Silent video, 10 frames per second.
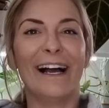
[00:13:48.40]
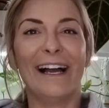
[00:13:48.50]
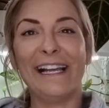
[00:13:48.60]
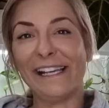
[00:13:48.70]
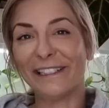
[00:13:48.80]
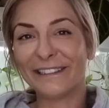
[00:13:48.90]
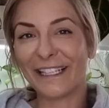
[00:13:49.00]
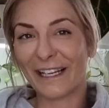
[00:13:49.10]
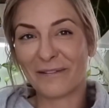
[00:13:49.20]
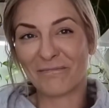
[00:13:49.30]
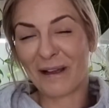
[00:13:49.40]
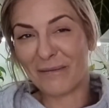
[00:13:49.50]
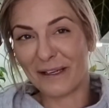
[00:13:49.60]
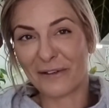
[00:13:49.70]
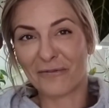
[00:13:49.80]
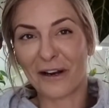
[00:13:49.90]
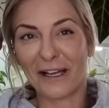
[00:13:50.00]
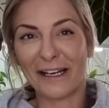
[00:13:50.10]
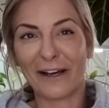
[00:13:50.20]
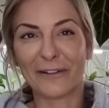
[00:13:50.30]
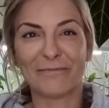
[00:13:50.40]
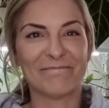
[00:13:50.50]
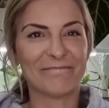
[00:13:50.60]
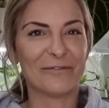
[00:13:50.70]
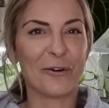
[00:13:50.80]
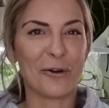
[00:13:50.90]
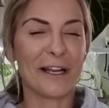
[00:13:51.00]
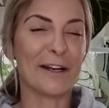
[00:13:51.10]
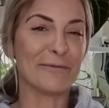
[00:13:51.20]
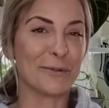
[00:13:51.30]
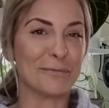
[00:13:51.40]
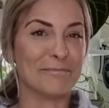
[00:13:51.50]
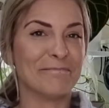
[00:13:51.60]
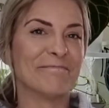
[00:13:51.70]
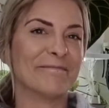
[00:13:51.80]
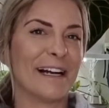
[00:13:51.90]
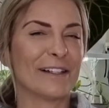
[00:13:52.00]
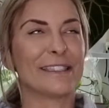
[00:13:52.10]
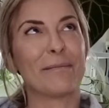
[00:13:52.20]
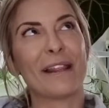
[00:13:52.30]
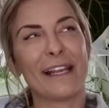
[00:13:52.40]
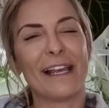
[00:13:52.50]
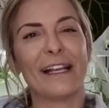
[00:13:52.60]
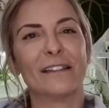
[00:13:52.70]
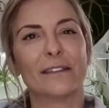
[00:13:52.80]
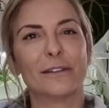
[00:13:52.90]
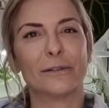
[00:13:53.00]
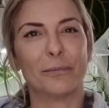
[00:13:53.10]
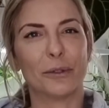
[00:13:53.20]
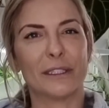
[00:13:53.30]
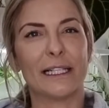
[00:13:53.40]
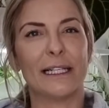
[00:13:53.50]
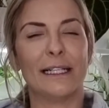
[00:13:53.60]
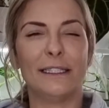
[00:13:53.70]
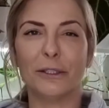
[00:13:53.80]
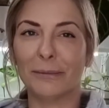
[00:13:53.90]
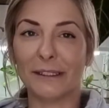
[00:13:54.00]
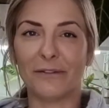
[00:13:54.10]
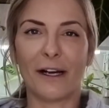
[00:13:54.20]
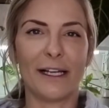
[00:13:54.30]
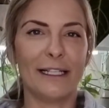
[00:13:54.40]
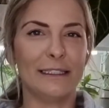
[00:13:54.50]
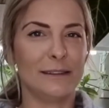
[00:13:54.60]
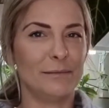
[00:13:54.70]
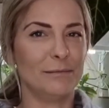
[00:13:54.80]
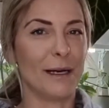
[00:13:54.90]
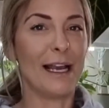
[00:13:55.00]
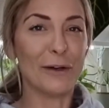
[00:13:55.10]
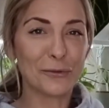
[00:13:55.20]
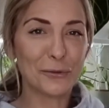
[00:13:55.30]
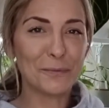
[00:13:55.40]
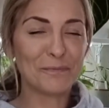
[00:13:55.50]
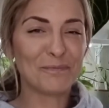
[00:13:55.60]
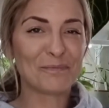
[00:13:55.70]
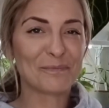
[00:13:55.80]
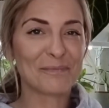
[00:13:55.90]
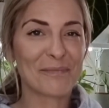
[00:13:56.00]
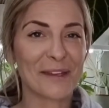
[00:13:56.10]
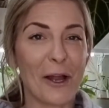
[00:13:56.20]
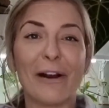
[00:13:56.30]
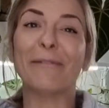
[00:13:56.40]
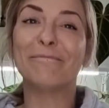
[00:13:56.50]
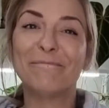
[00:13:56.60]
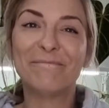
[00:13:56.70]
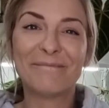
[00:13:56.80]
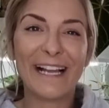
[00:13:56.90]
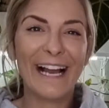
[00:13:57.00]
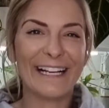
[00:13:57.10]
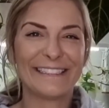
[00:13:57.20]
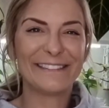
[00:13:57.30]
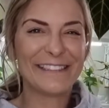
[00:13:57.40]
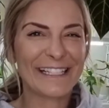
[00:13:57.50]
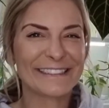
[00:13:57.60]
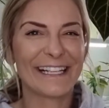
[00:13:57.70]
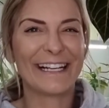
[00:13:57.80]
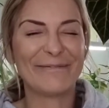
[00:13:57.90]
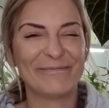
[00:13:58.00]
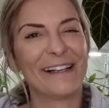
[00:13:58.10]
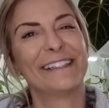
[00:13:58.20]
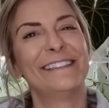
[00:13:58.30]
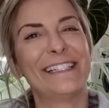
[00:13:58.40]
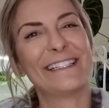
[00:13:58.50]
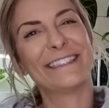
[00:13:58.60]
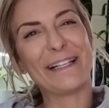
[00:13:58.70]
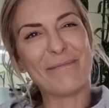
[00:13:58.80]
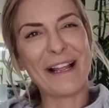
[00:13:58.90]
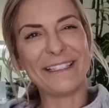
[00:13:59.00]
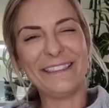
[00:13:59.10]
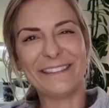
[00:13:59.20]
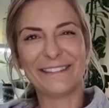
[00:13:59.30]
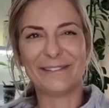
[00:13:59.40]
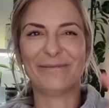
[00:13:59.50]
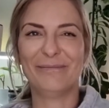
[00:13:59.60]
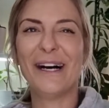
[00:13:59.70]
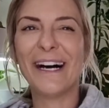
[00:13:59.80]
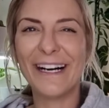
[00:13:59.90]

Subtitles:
hear it, and maybe I'll try it out for another room, because I'm thinking to put a humidifier in my lounge room. Alright, I'll see you next time. Until then, stay plenty. Bye!